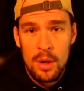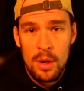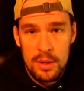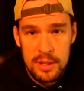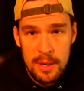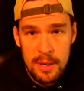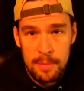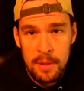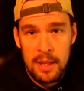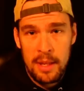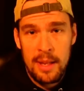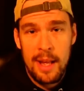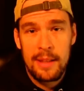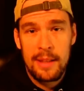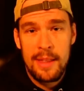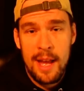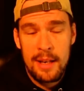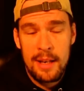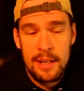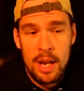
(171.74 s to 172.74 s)
or something
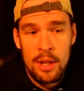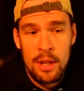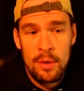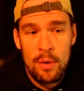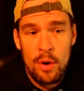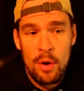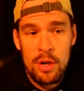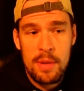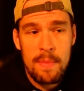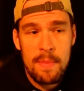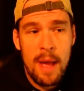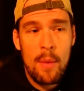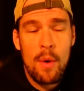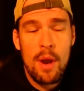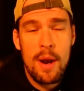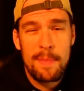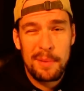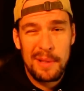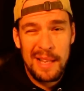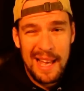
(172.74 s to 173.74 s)
like that down the road, you might
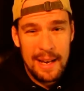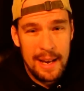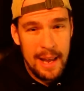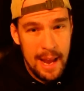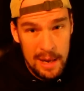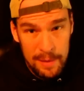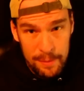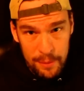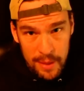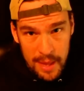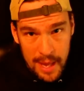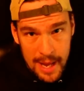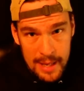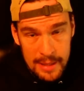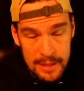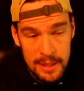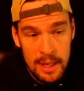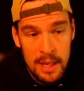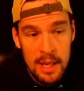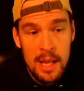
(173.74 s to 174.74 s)
want to plan ahead for
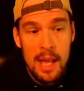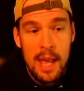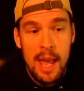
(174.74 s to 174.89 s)
that